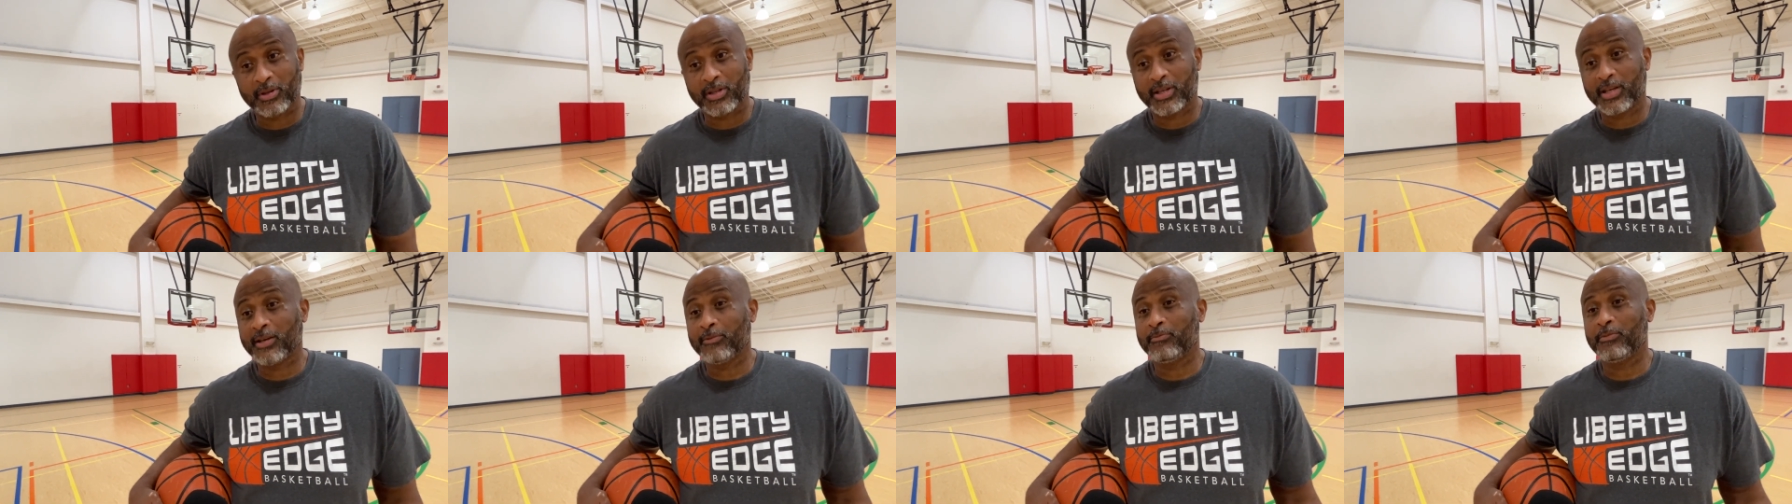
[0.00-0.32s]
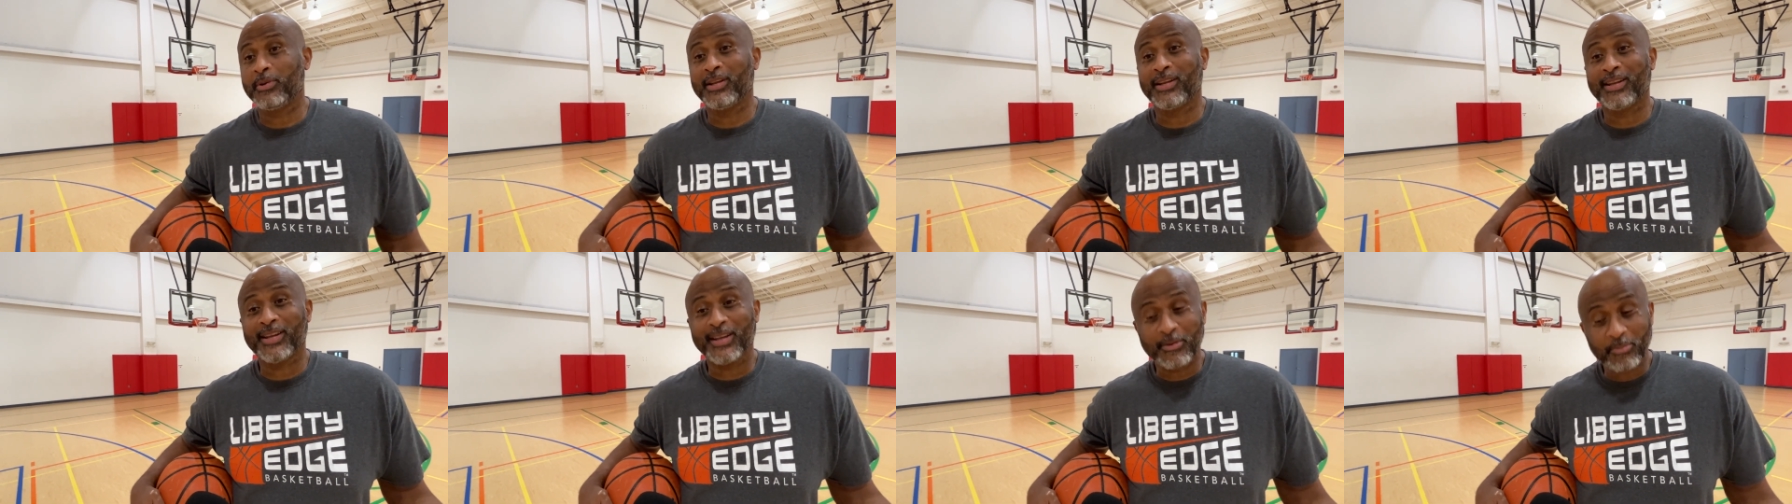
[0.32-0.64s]
"Give
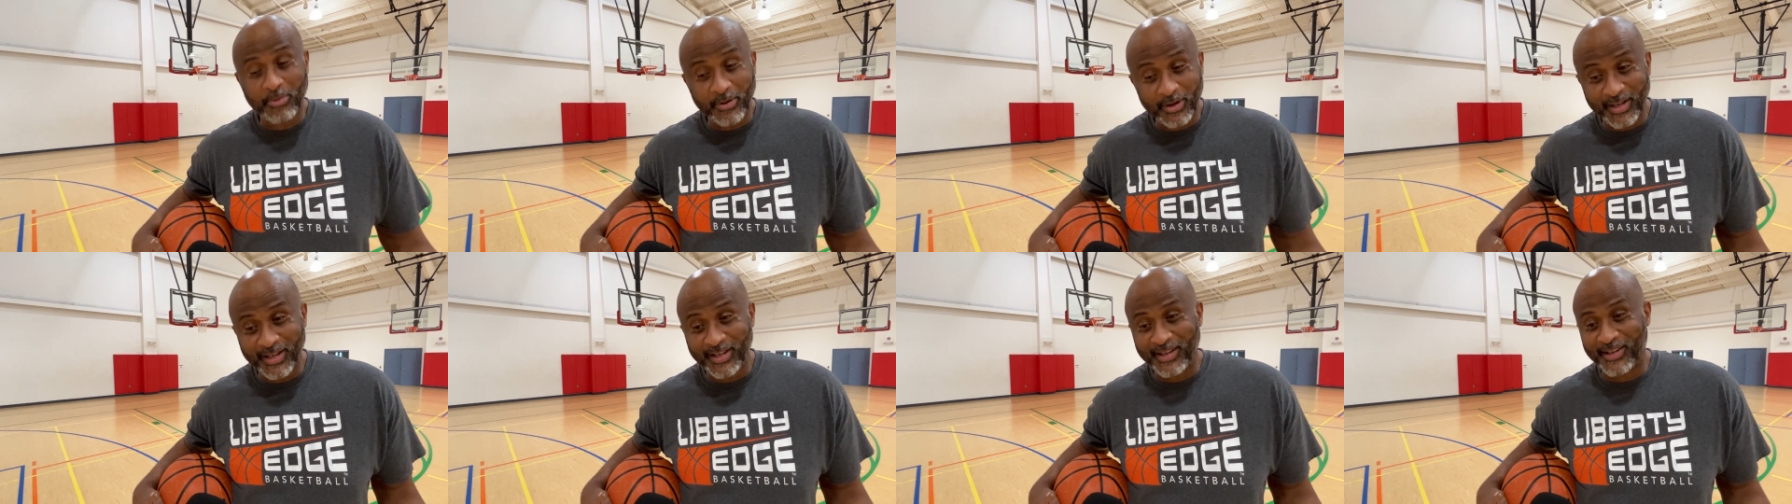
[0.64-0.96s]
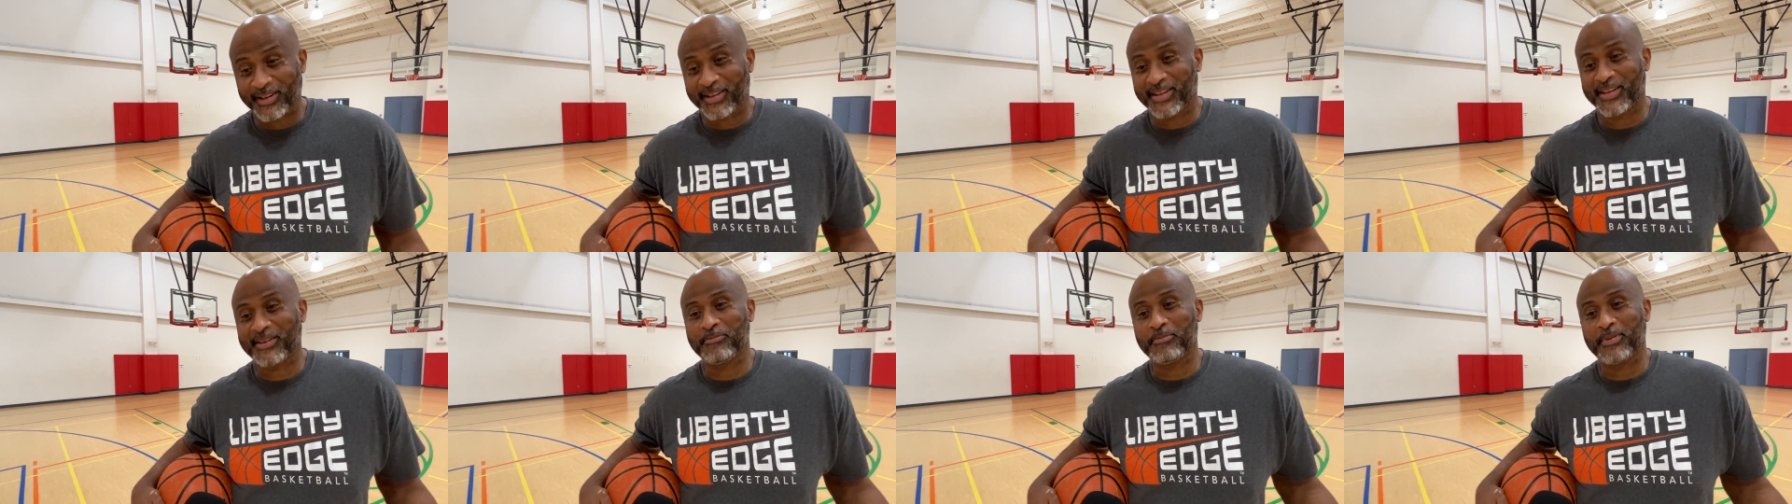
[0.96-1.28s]
me liberty or
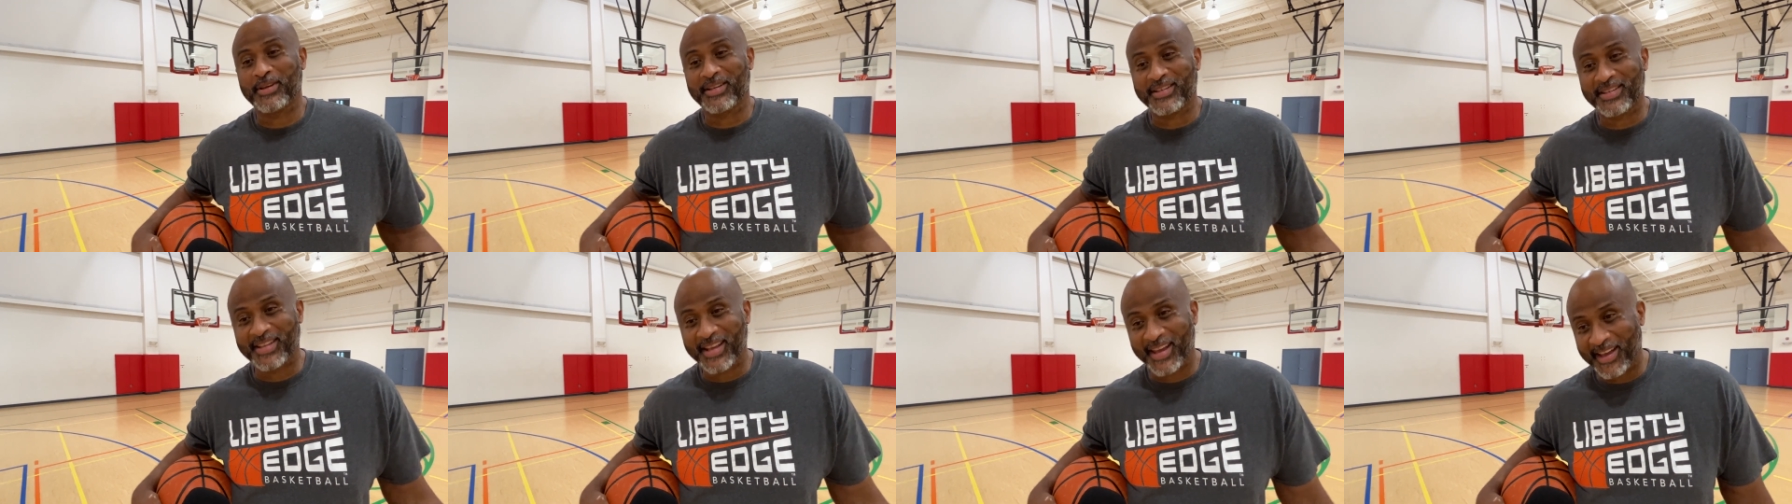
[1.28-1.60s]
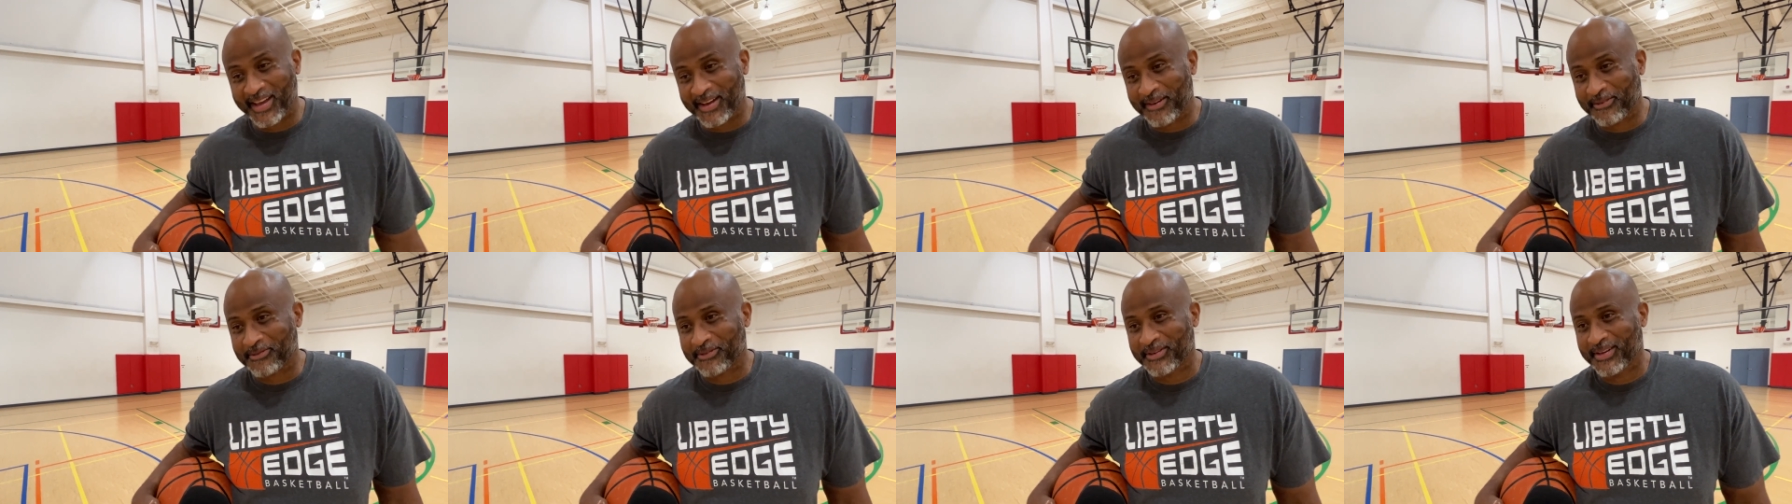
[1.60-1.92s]
give me
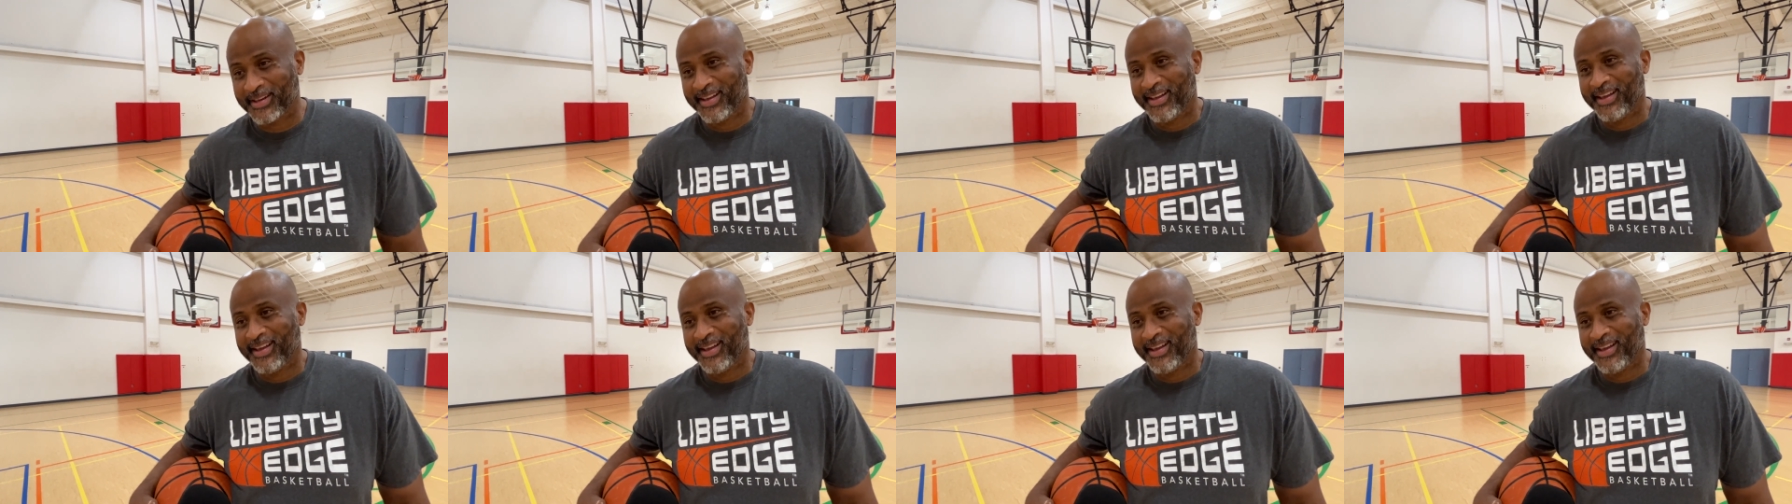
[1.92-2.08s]
death,"